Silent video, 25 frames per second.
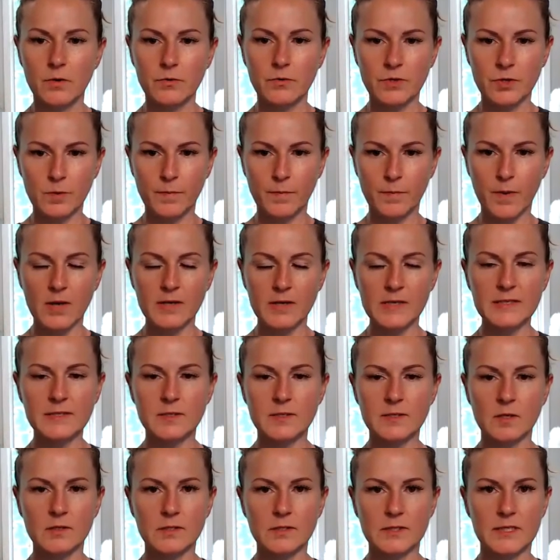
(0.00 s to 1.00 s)
your body
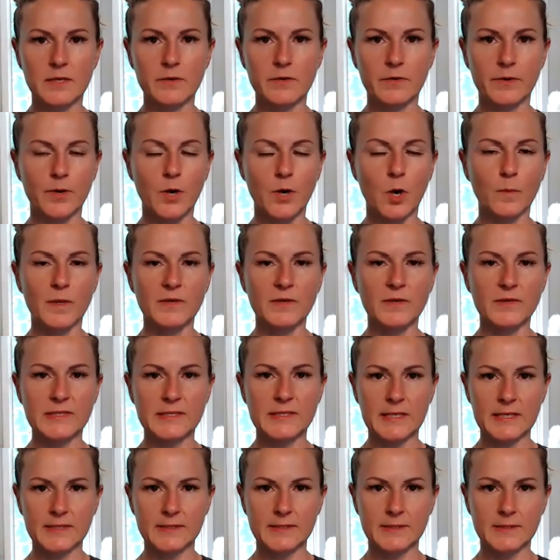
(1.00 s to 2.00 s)
starts here in
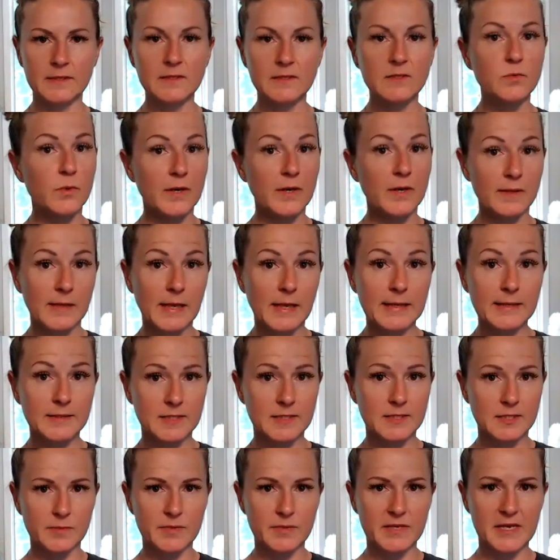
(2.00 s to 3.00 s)
homeostasis where it likes
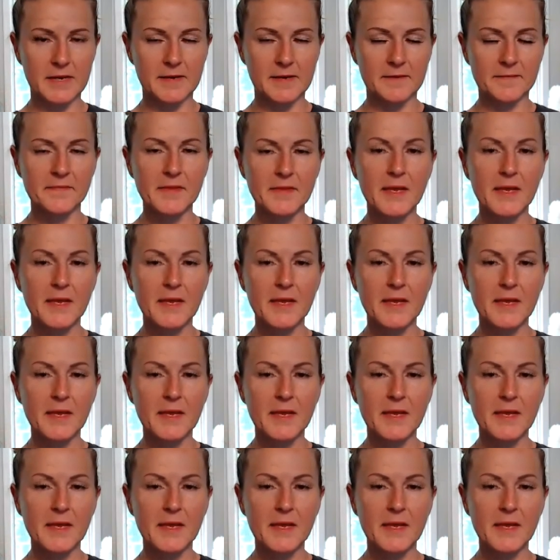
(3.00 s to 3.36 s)
to be.